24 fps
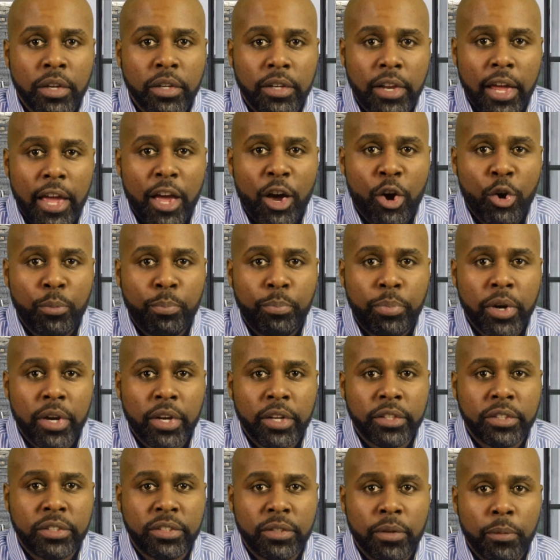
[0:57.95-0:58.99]
to help
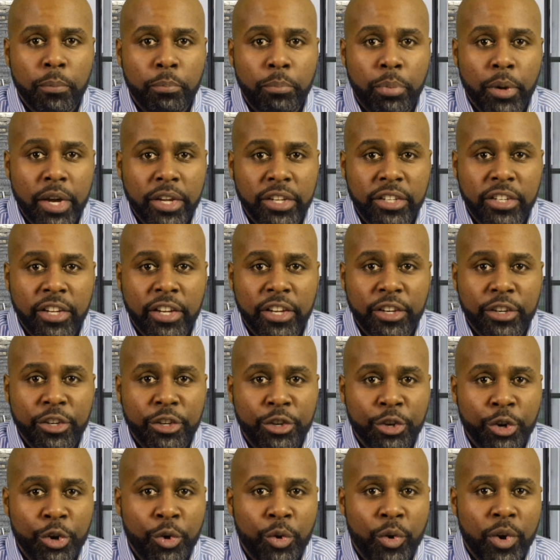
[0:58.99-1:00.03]
us budget
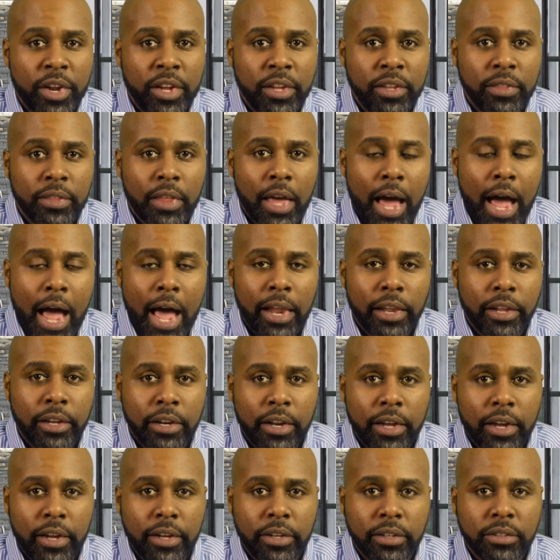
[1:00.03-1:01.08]
during the
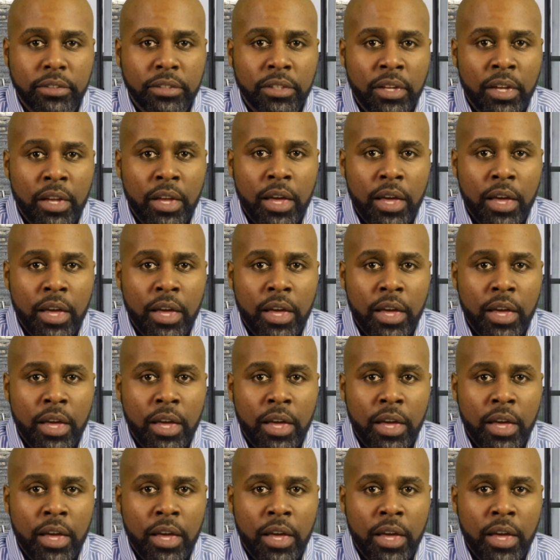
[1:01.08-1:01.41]
holidays.